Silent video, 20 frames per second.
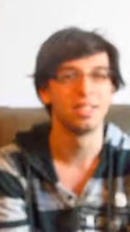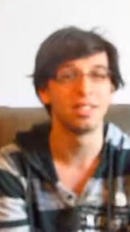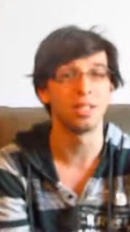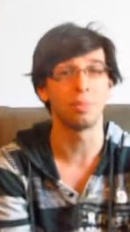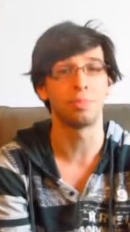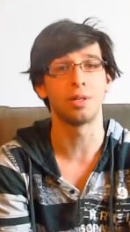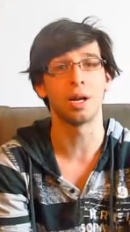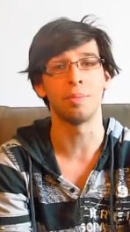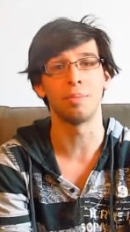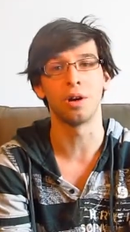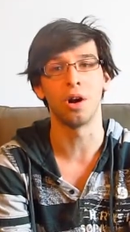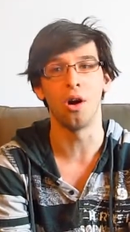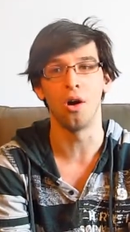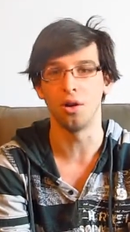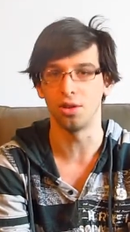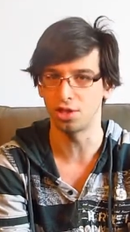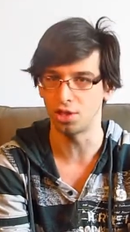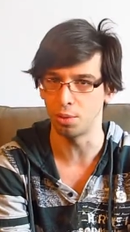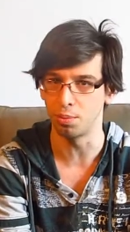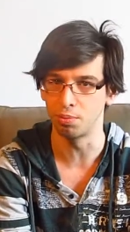September
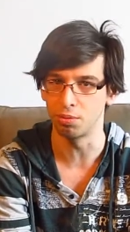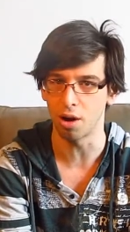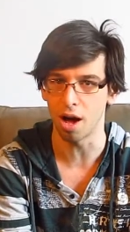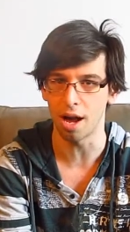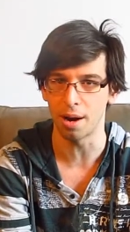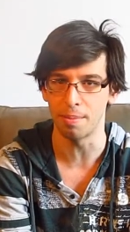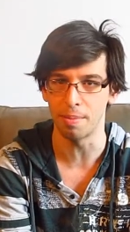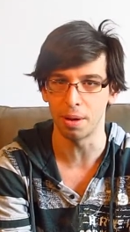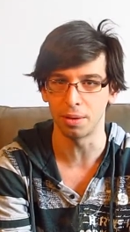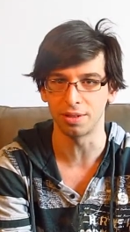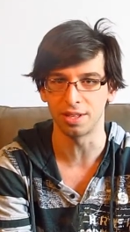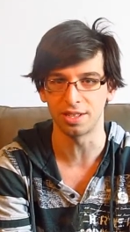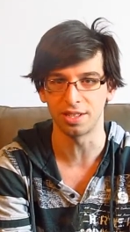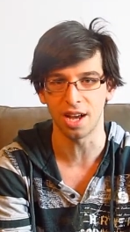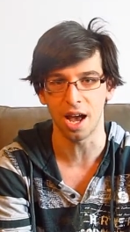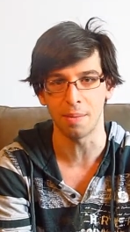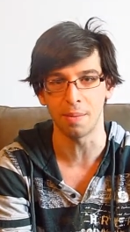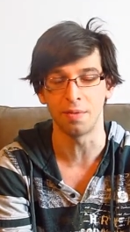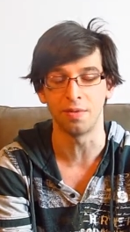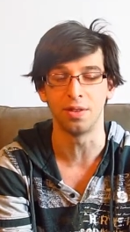also brought about the
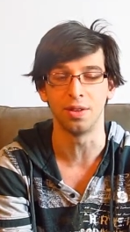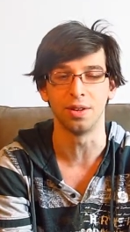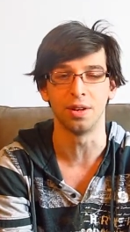time of